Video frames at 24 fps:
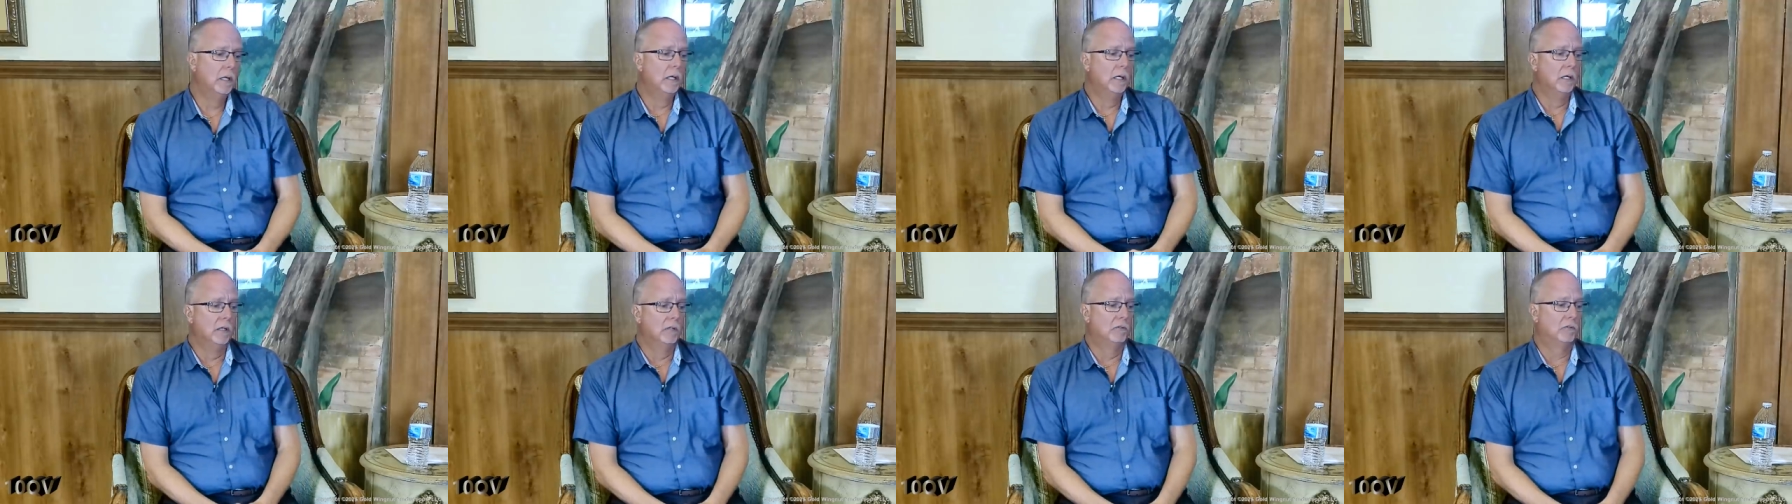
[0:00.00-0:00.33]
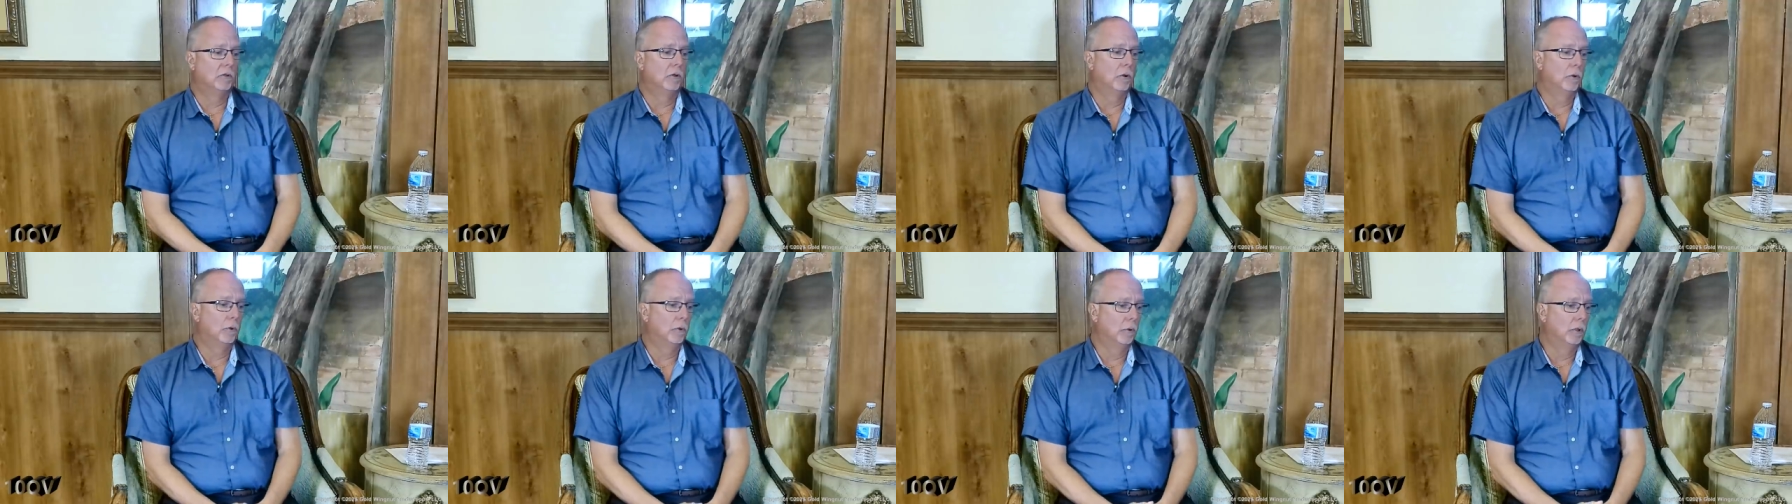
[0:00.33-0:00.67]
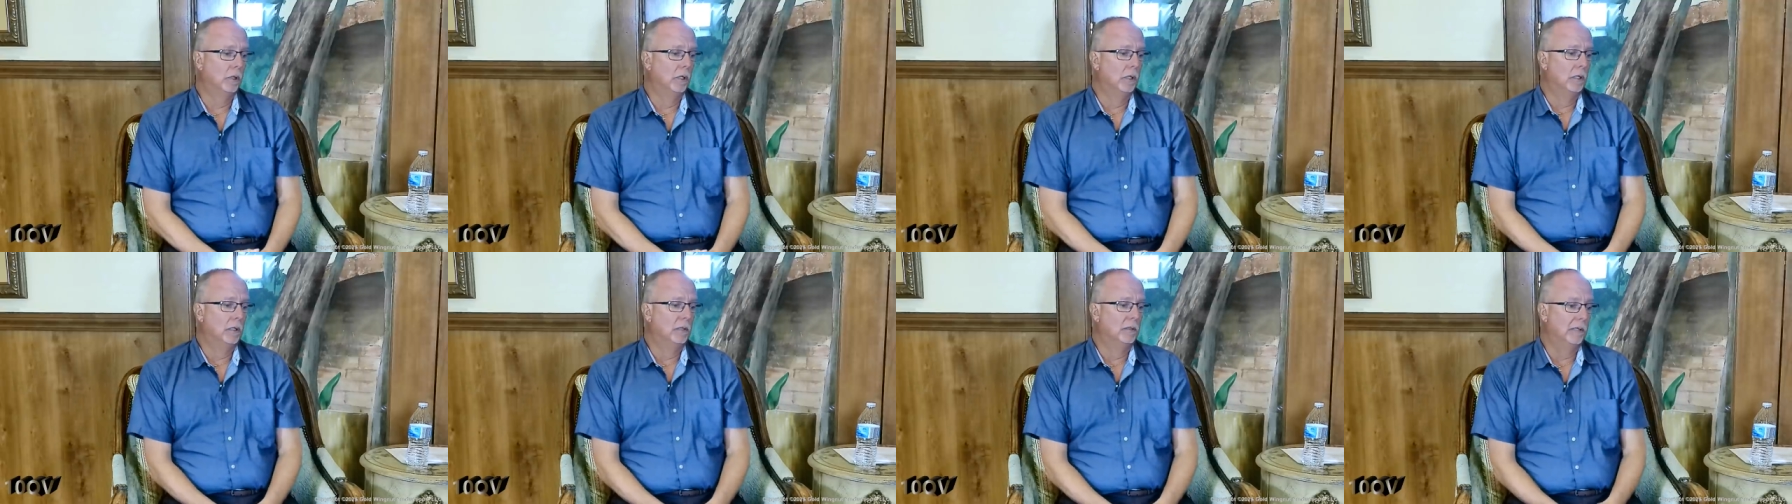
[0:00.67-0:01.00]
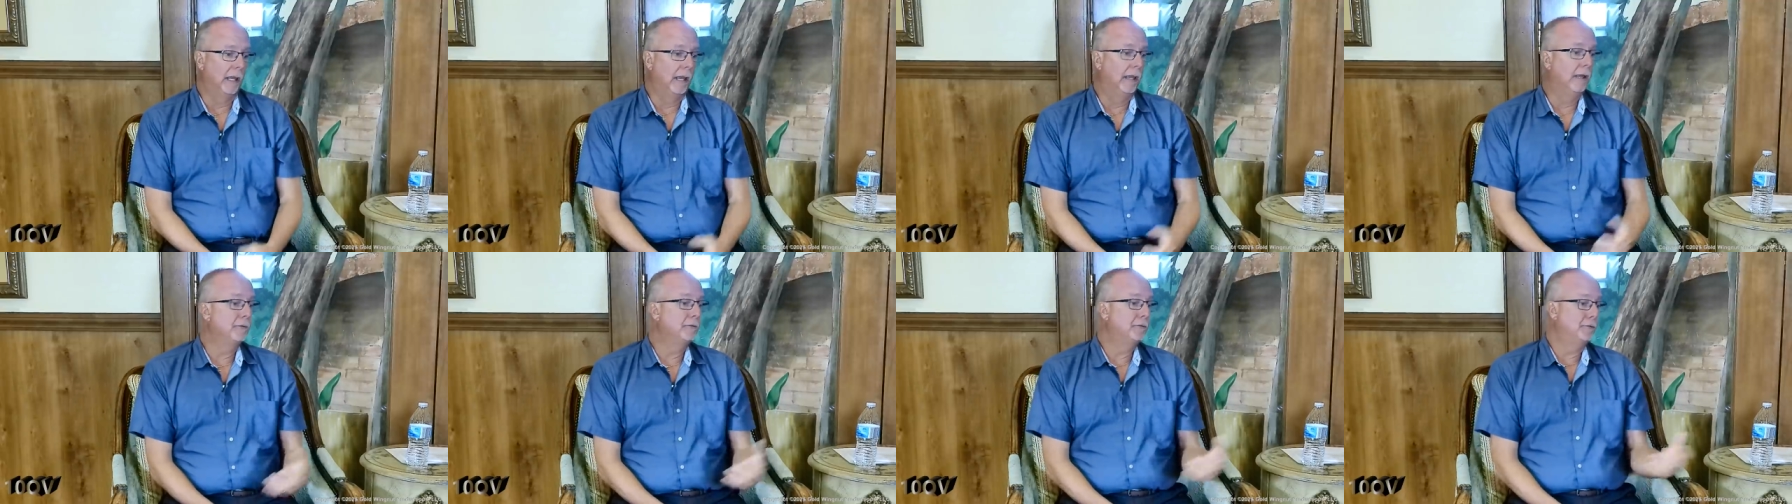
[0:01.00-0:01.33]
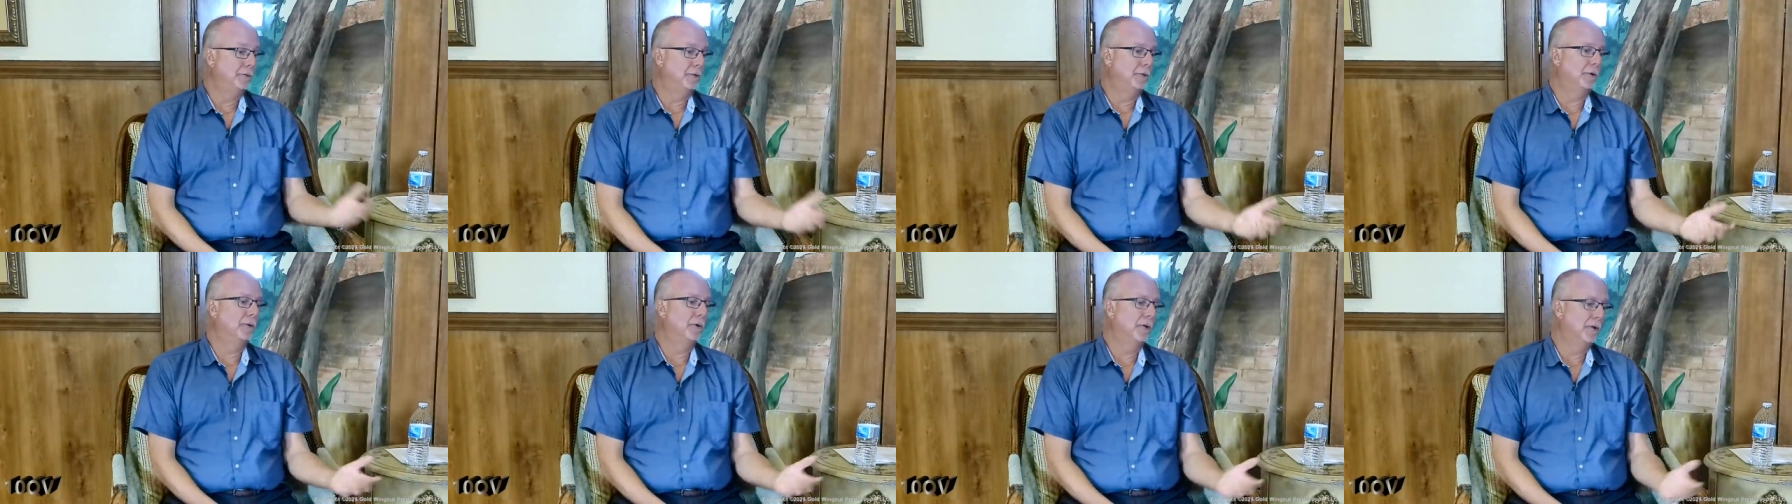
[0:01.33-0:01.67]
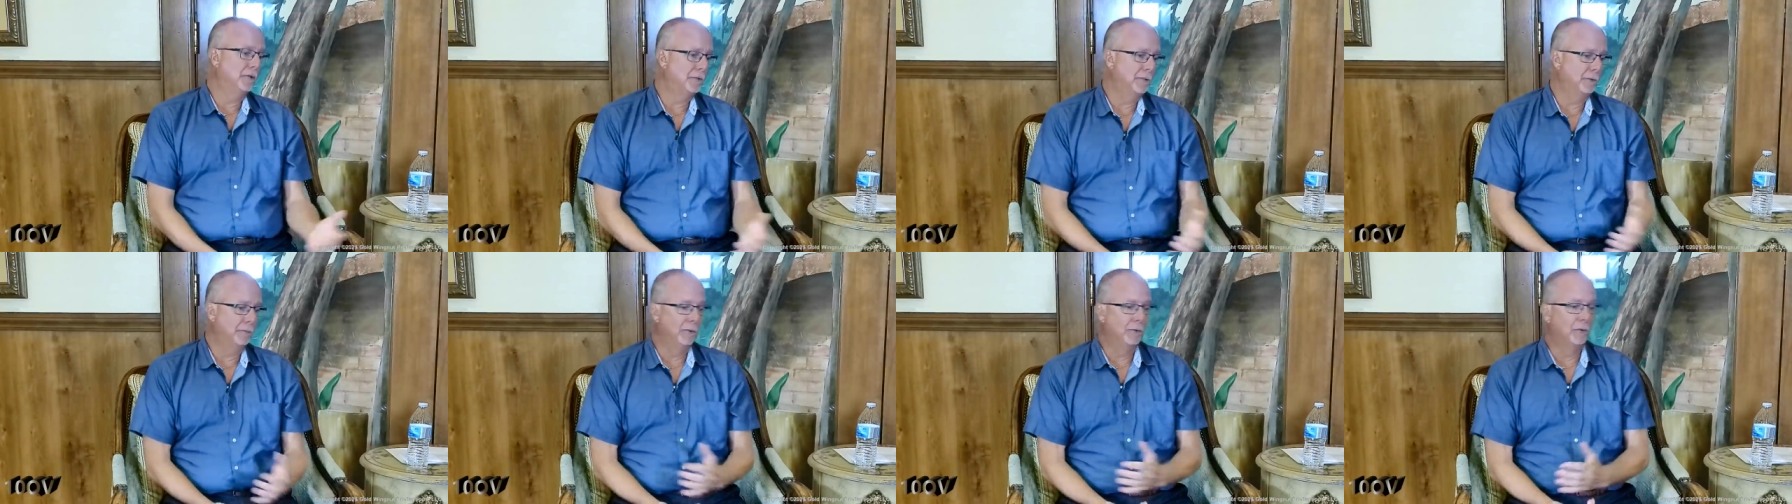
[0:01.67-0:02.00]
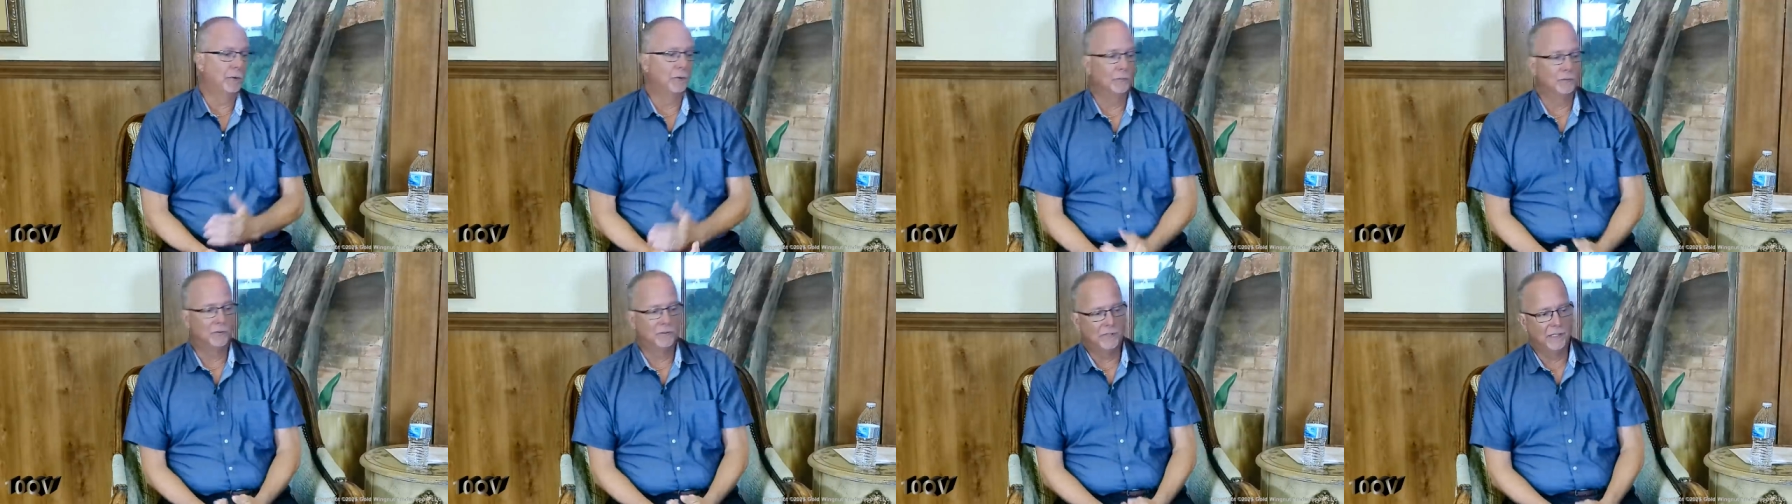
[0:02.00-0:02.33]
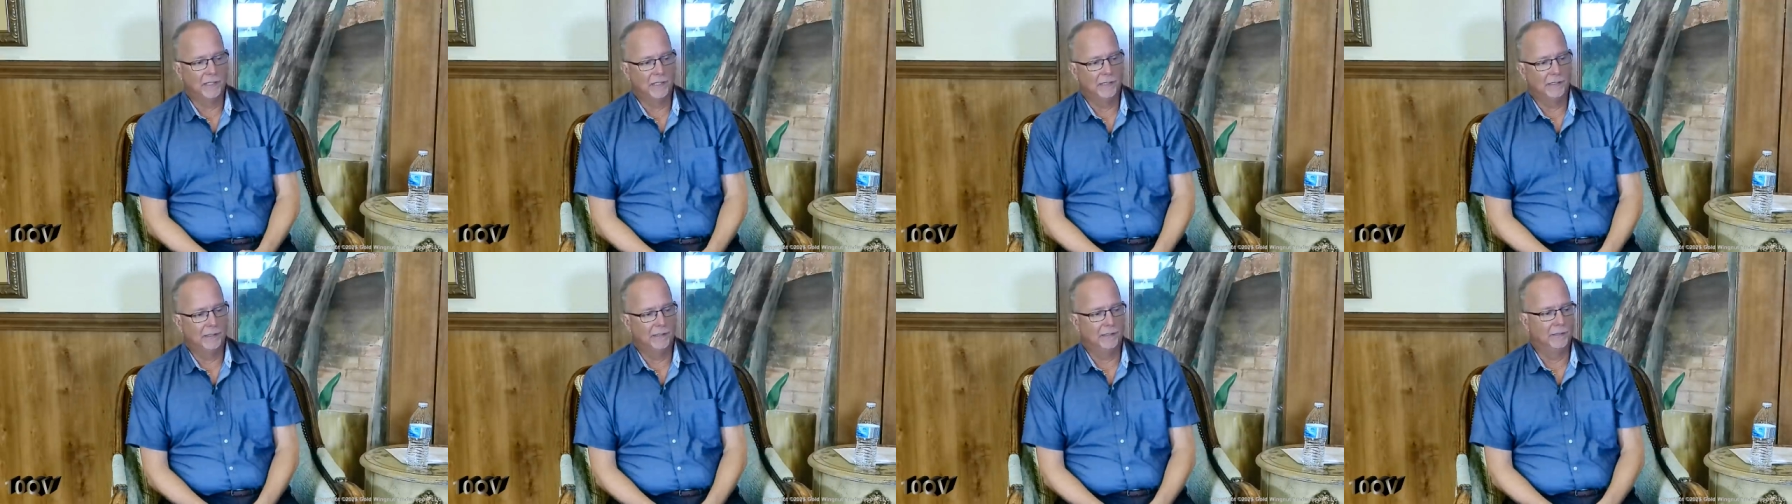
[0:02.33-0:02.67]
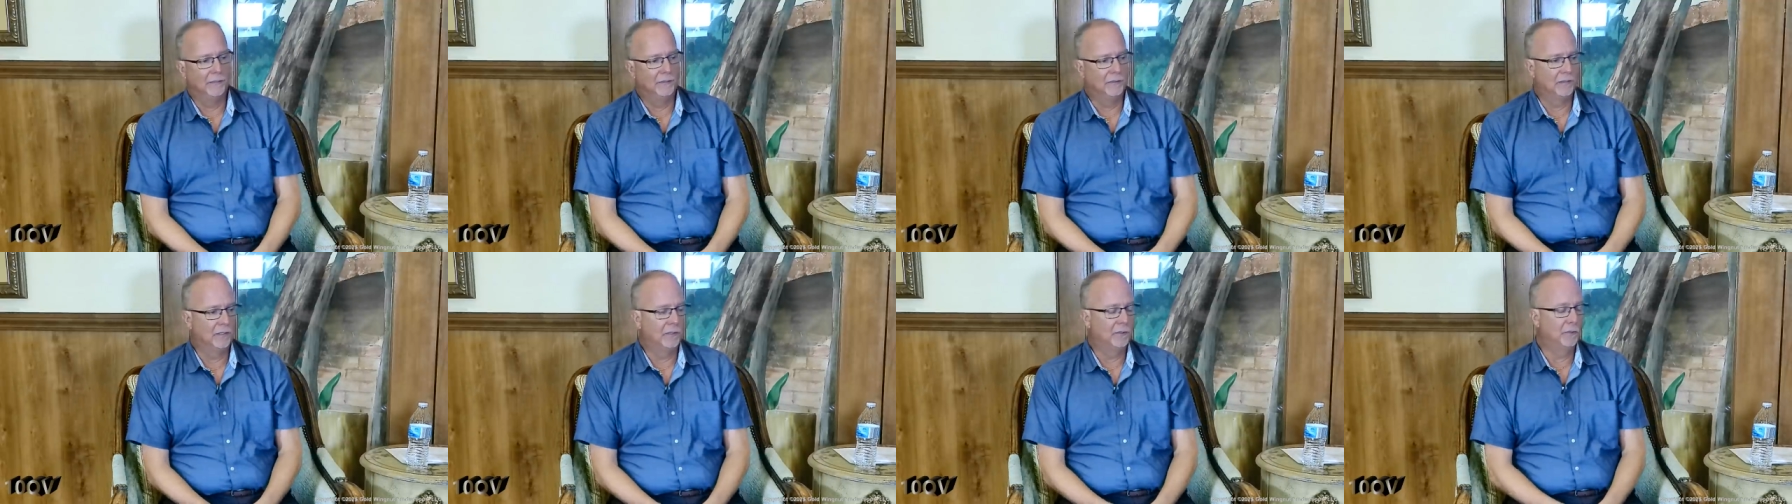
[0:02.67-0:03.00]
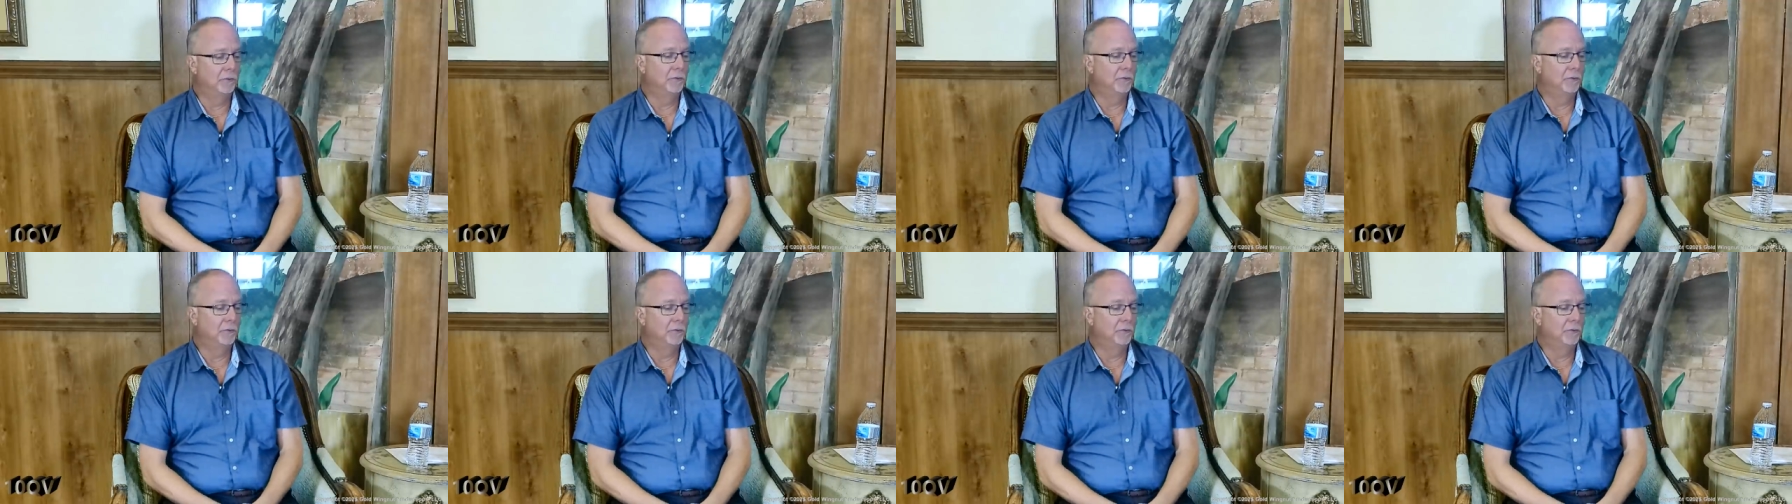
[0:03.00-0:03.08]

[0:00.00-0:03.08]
So to answer your question with Homestead and Ezell,